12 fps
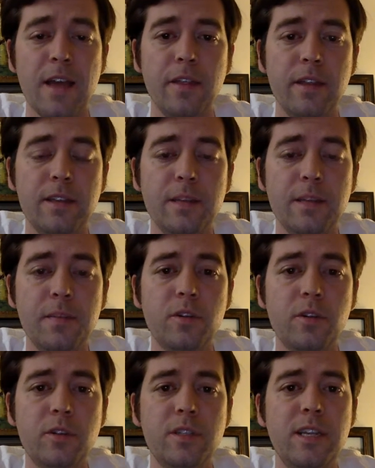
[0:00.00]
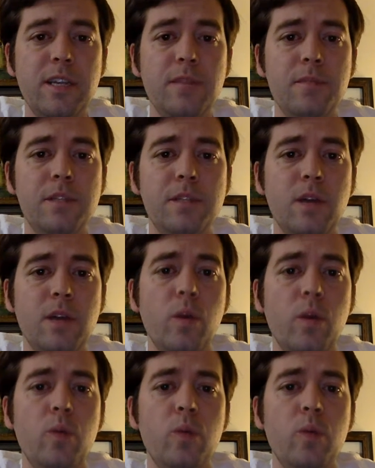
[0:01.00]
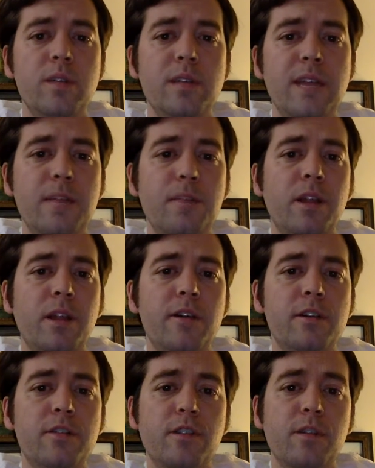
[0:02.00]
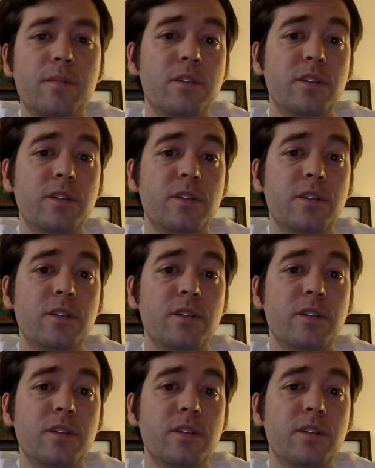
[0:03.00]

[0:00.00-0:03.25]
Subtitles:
The typical teams that we would take players from,